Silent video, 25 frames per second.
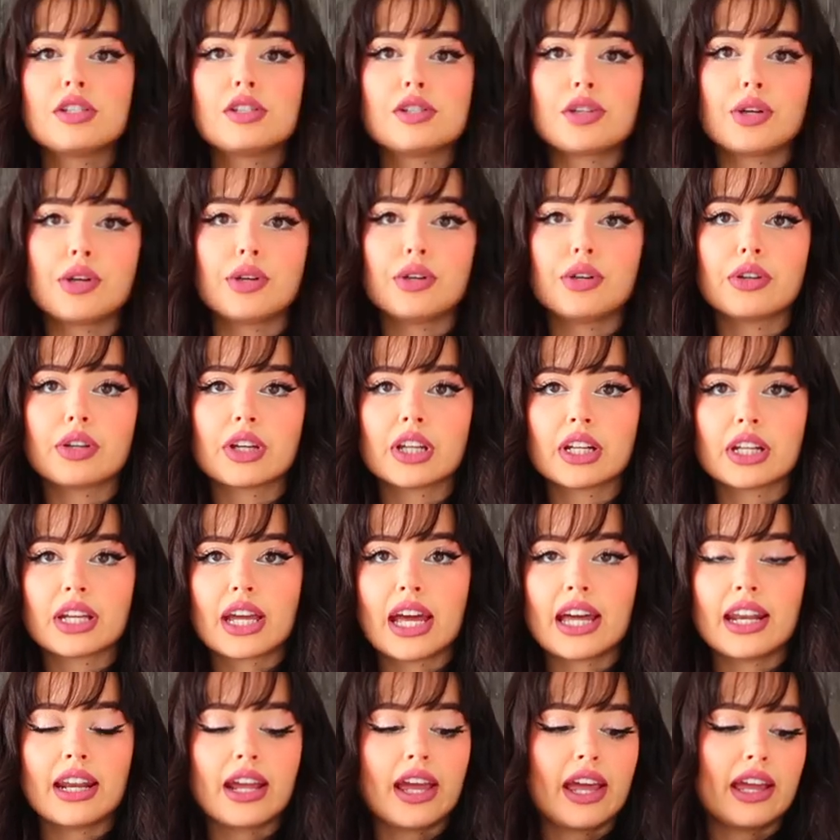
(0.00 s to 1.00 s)
so you can
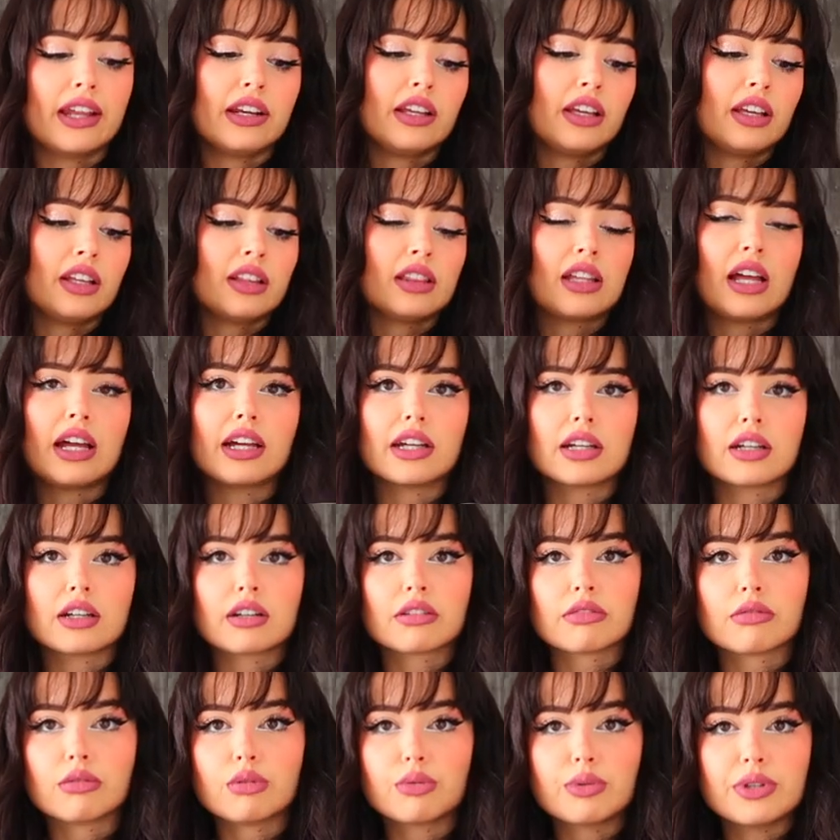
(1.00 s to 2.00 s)
get any like
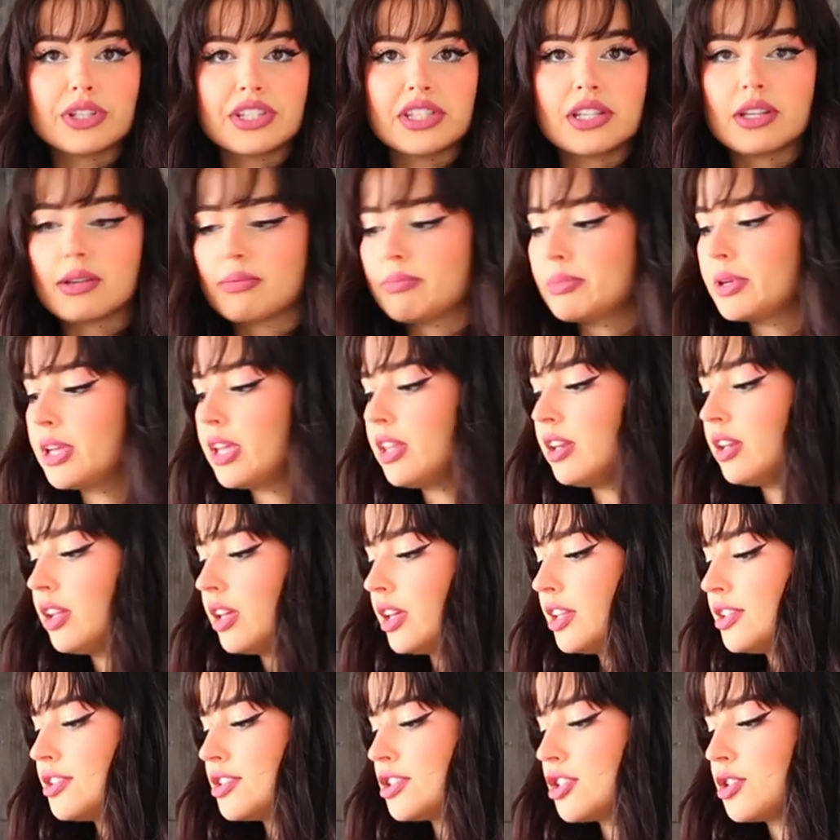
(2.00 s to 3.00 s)
recipient
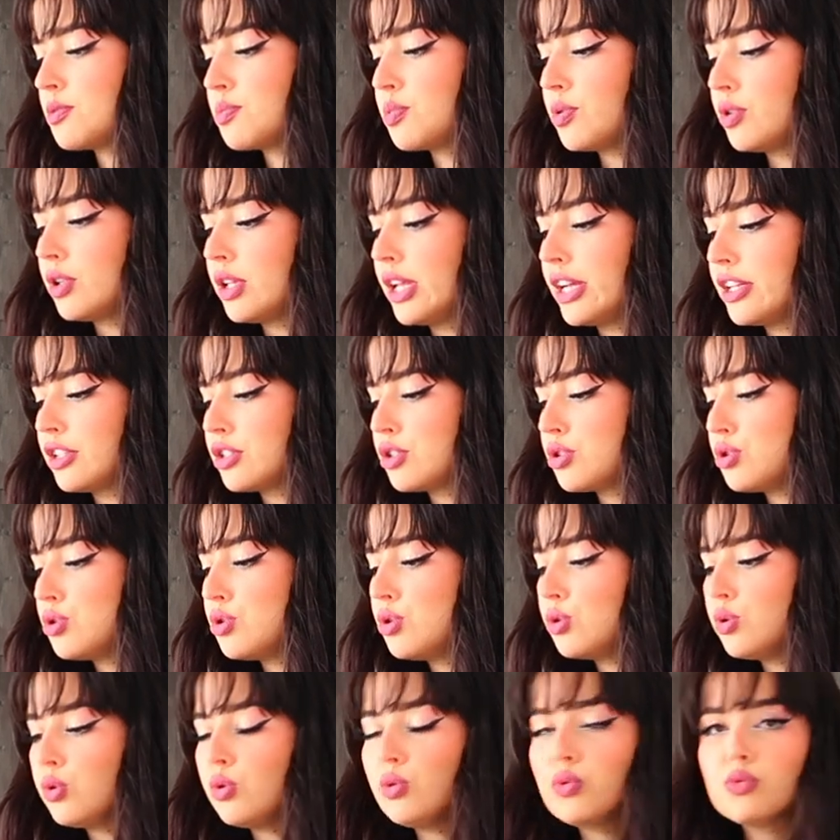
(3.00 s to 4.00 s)
and just put like
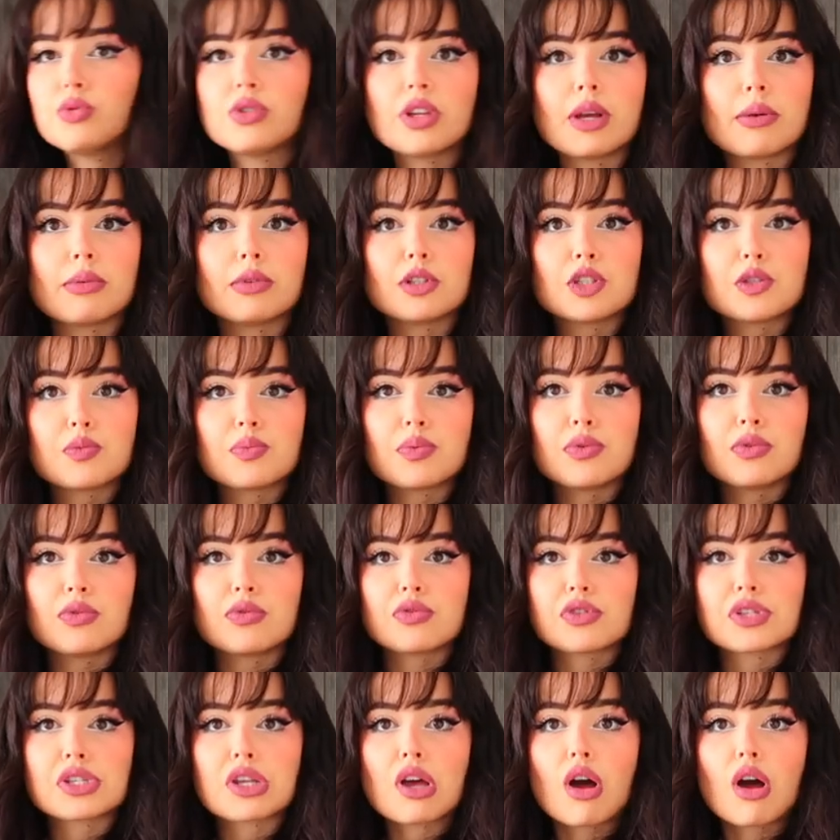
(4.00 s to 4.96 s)
2 tablespoons